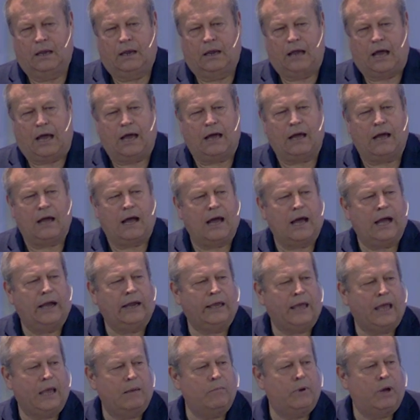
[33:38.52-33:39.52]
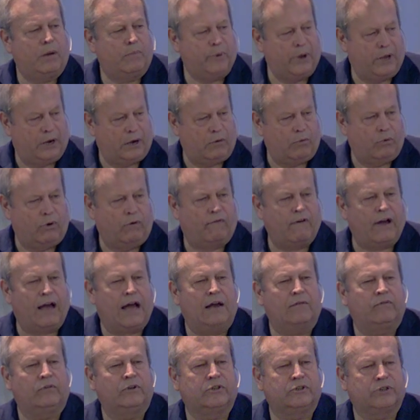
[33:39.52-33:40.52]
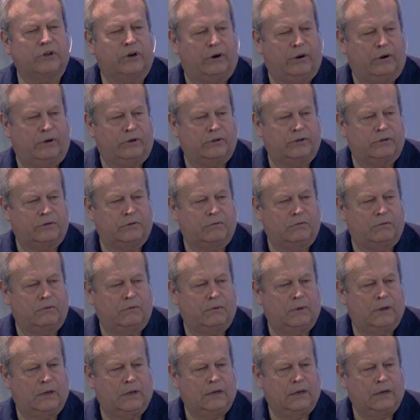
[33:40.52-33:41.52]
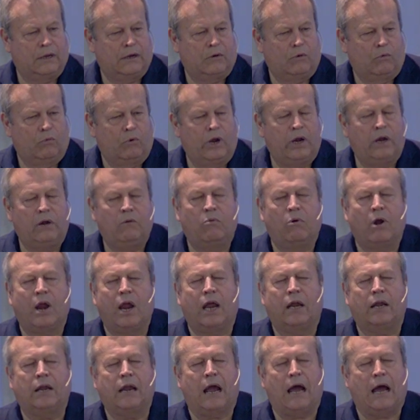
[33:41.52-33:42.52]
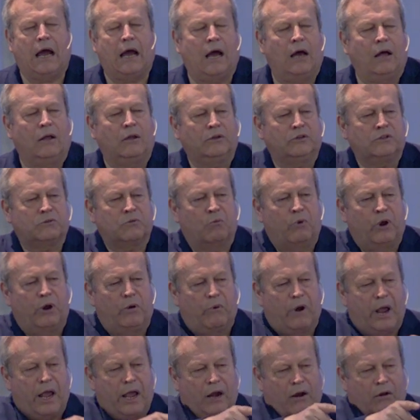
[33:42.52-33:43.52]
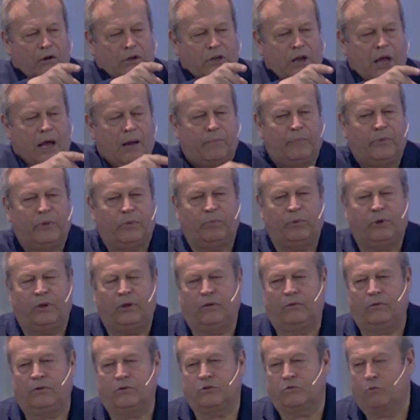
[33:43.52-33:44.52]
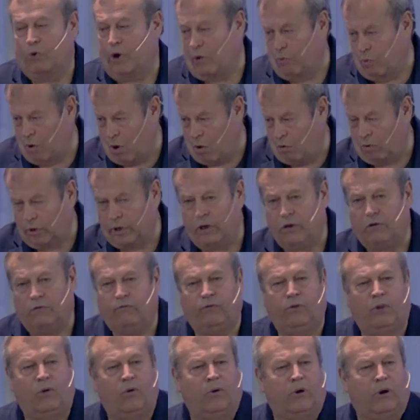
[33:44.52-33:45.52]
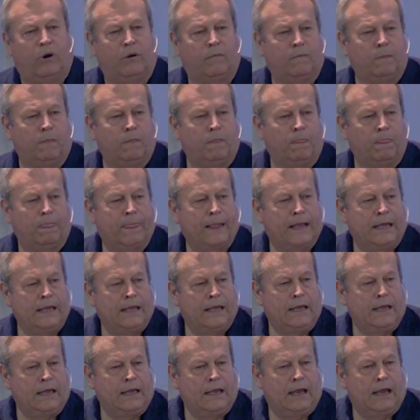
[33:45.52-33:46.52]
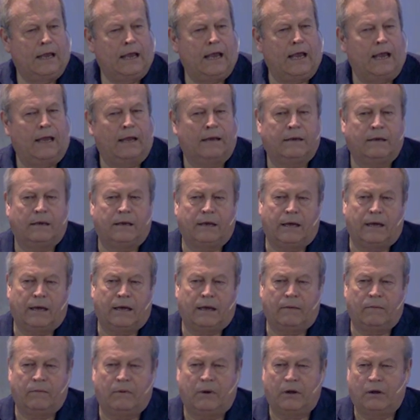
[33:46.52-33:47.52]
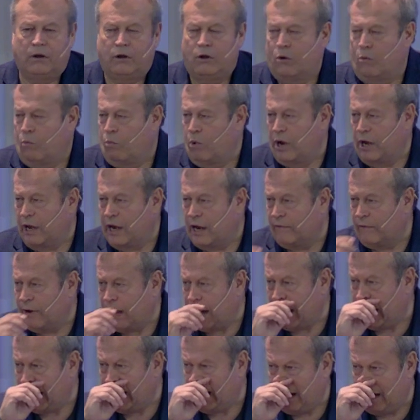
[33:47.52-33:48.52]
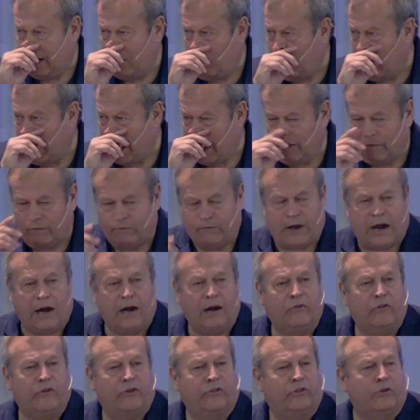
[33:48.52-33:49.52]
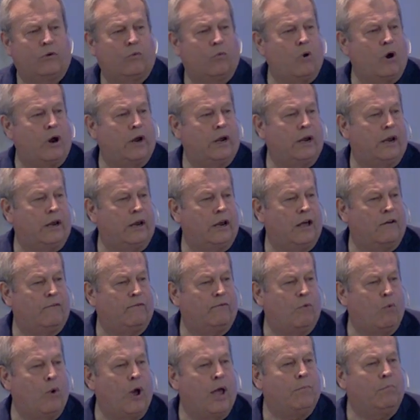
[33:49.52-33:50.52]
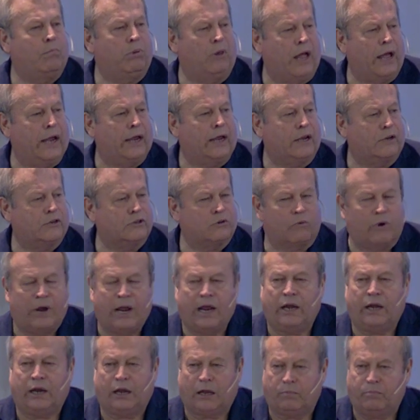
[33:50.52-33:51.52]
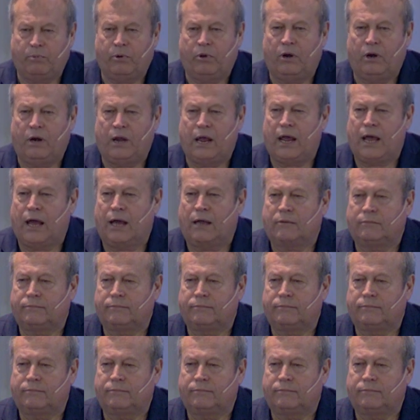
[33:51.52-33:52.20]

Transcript: I came up in a revival church. We ran the aisles. We ran on top of the pews. We rolled in the floor. And we never had any wildfire that there weren't enough wet blankets around that could put it out.